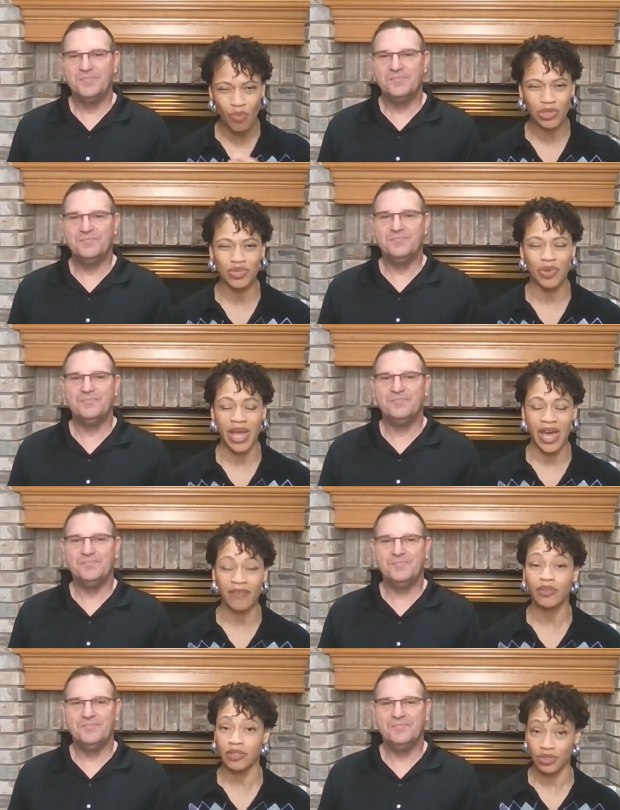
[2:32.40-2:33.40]
Speaker 1: what you
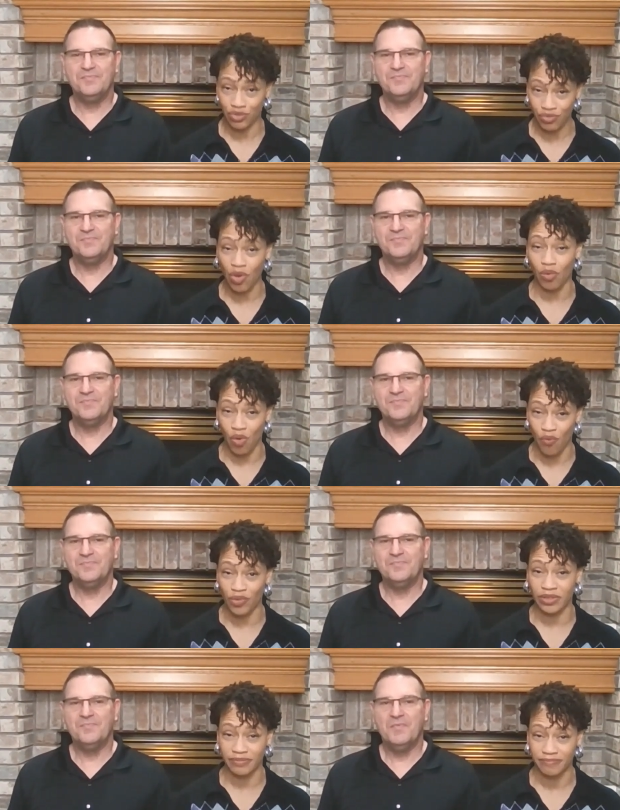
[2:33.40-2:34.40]
have control
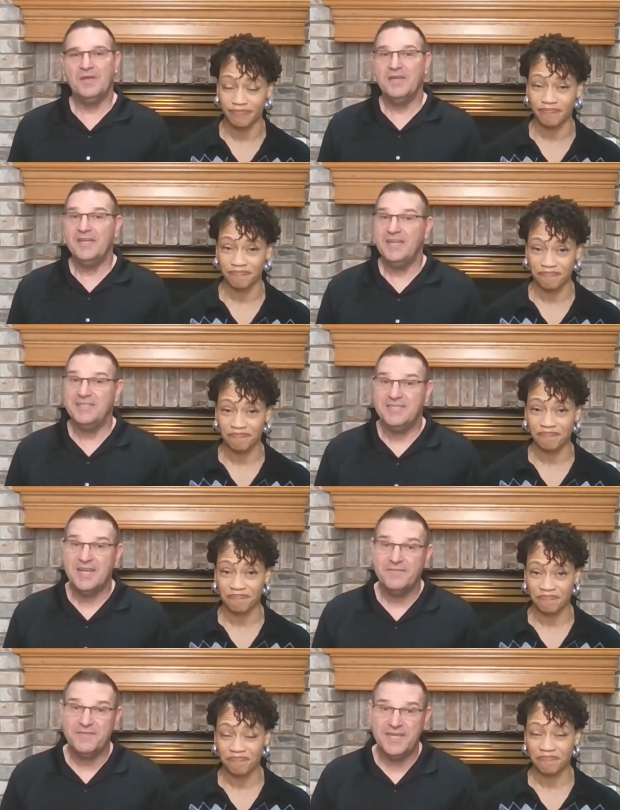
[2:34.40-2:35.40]
over.
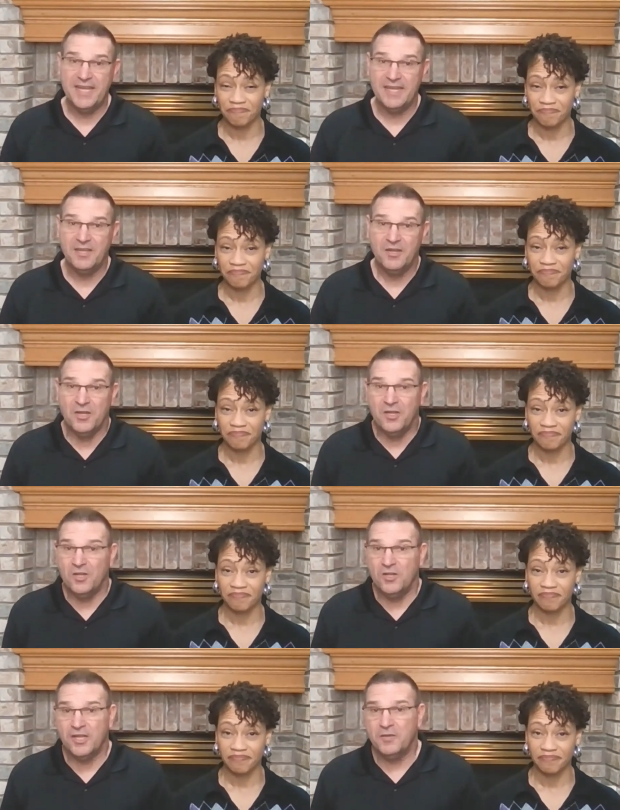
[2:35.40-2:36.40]
Speaker 2: Instead of saying,
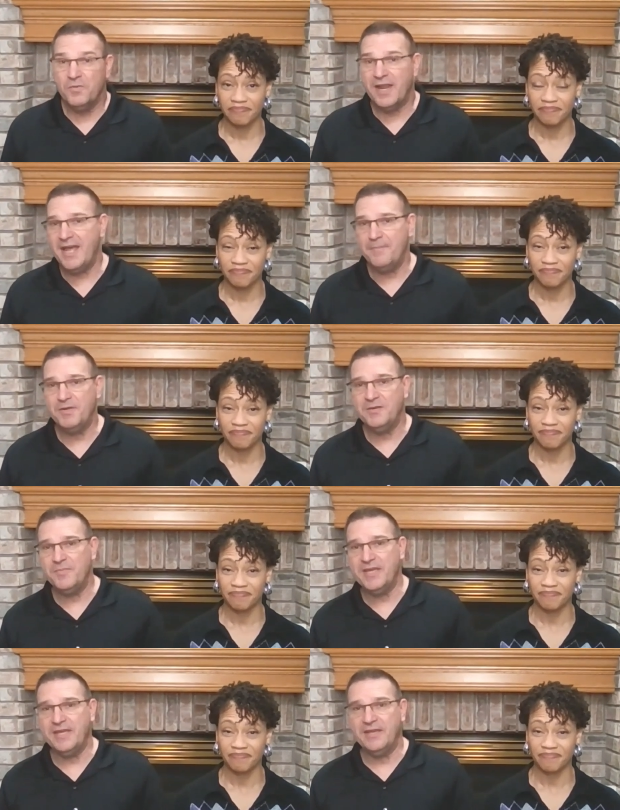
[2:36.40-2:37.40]
Look at what happened to
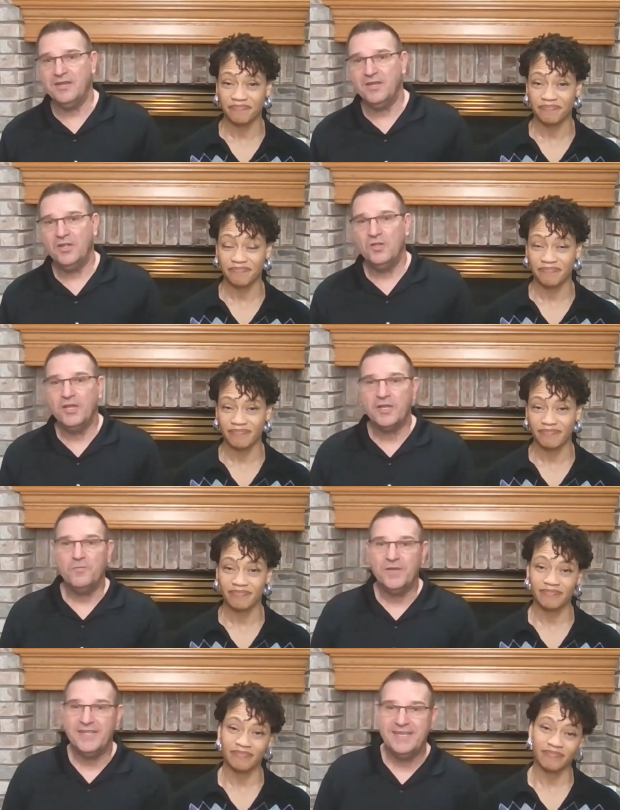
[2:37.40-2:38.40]
me, look at
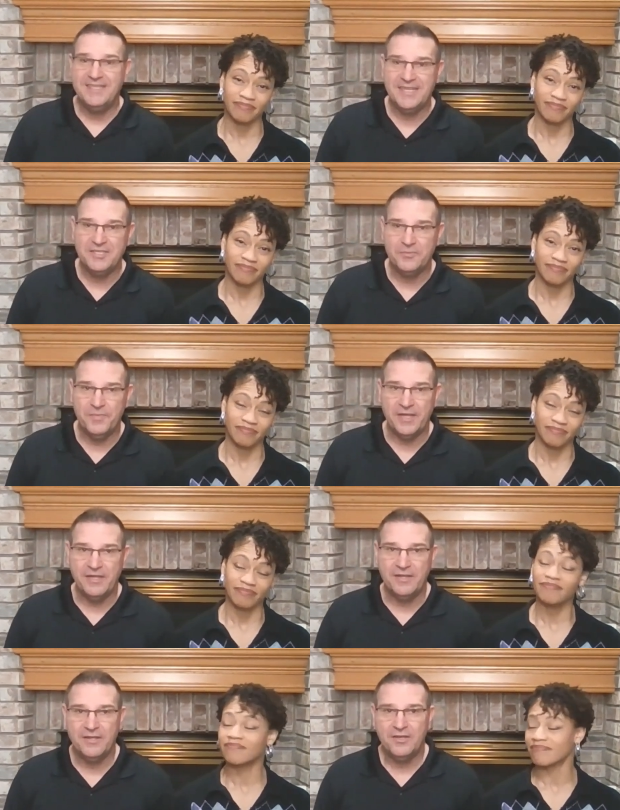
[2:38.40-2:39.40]
what they did to
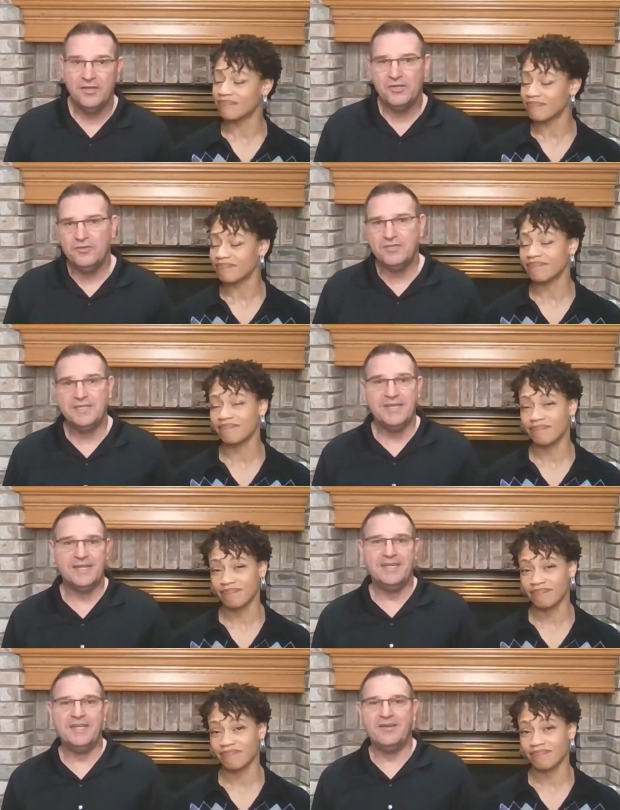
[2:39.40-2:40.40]
me, use a
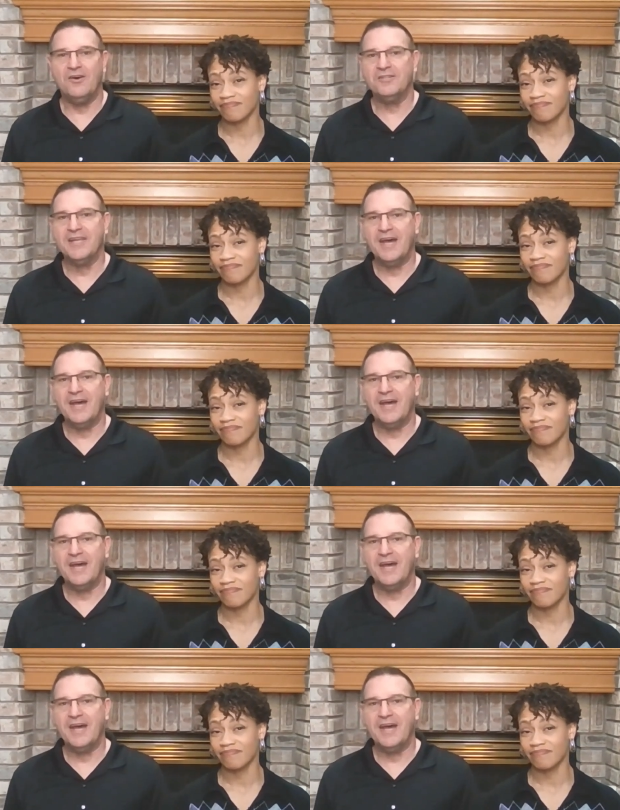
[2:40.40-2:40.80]
technique called